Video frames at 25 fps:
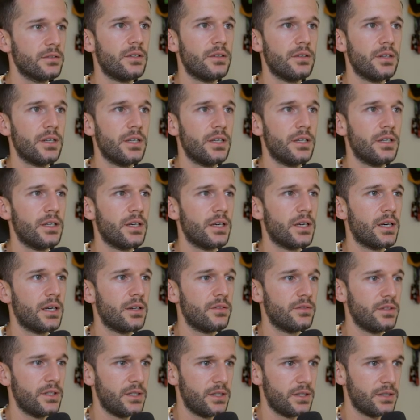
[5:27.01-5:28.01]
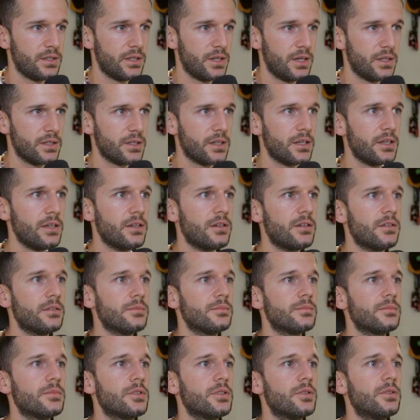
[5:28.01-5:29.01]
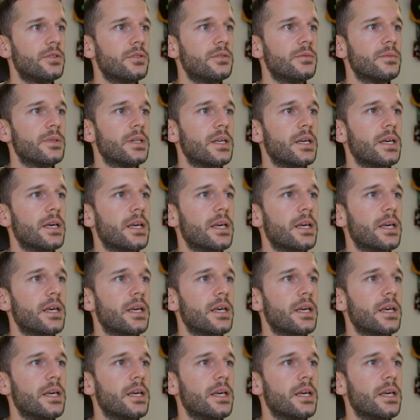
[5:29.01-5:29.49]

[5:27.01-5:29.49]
Okay, I have the task here, cool.